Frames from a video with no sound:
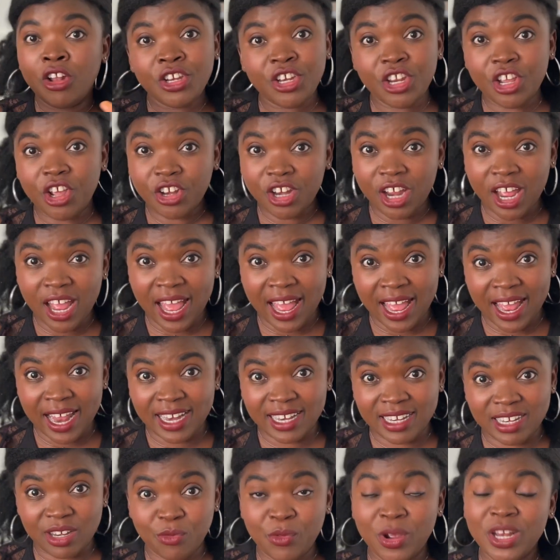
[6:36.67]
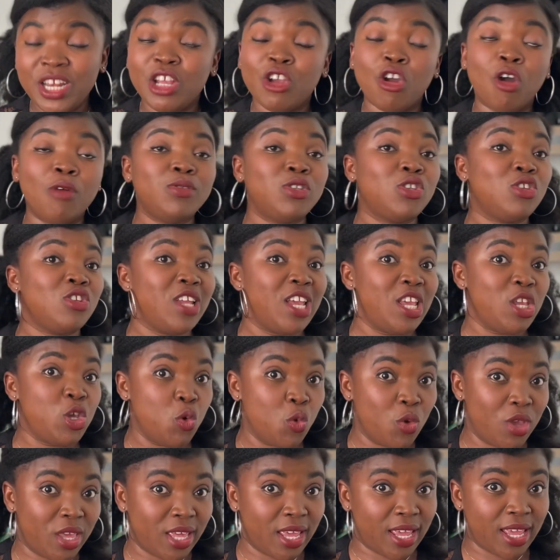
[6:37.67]
the other hand, when it comes to the
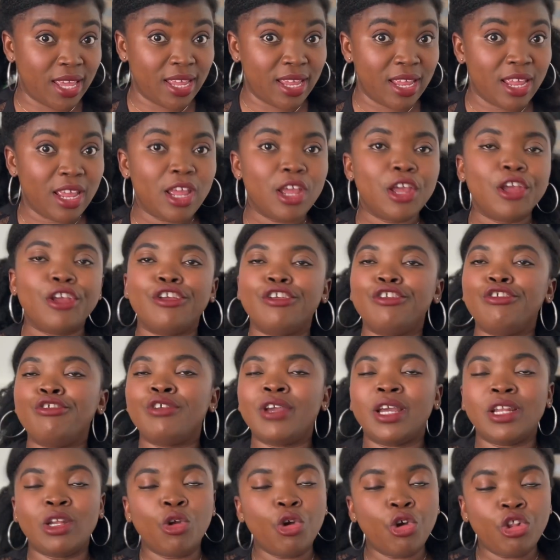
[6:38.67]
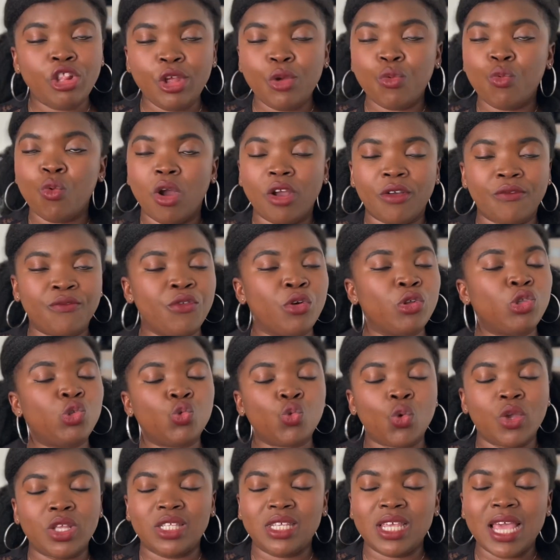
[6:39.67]
UK, you can only work for
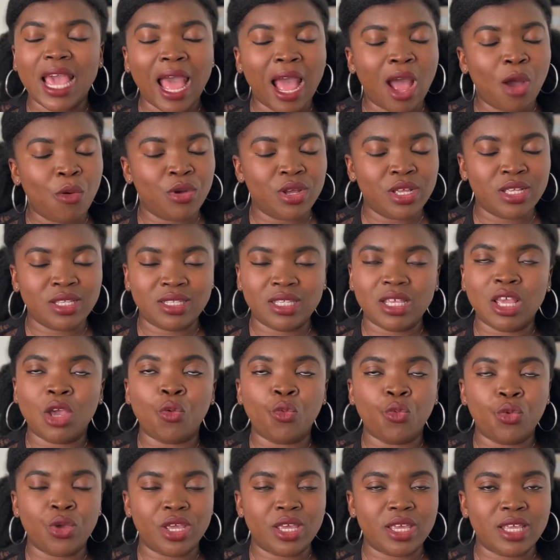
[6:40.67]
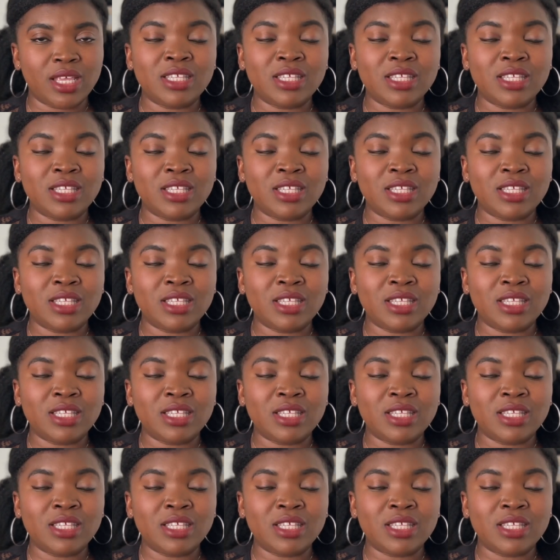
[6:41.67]
20 hours a week.